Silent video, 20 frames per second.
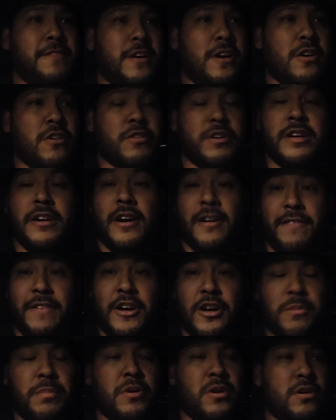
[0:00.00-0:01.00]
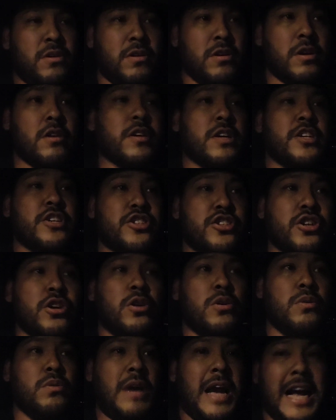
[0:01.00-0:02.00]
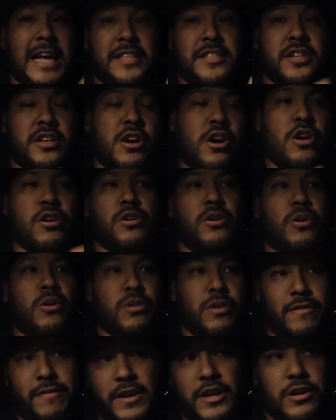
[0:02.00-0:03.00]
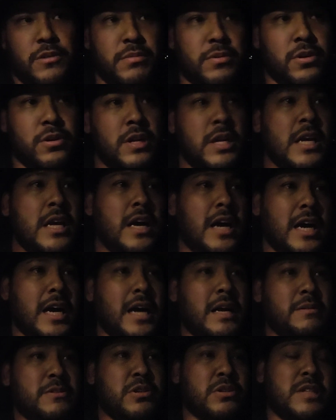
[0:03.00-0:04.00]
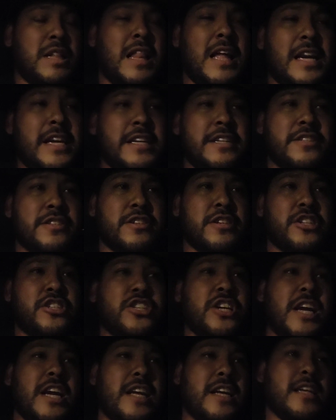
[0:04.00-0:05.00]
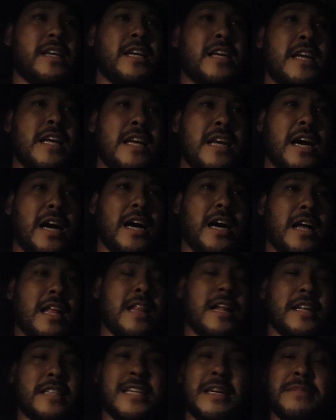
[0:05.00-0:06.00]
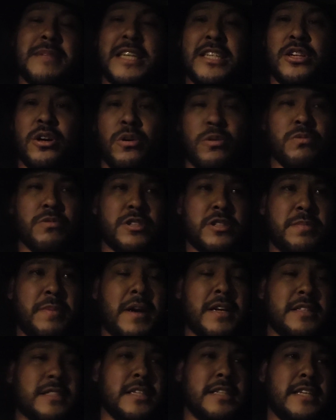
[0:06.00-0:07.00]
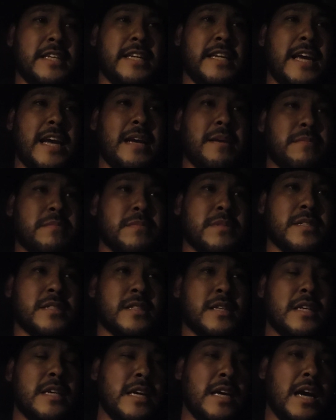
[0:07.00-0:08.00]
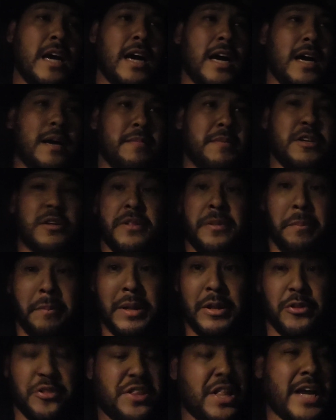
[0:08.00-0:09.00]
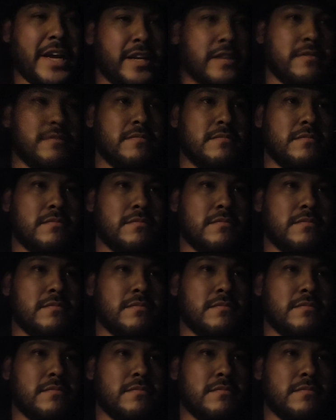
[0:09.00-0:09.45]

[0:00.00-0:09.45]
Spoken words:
are available are going to show add to cart or available, so it's a lot easier to check. A lot of times I don't respond to DMs in the middle of the night.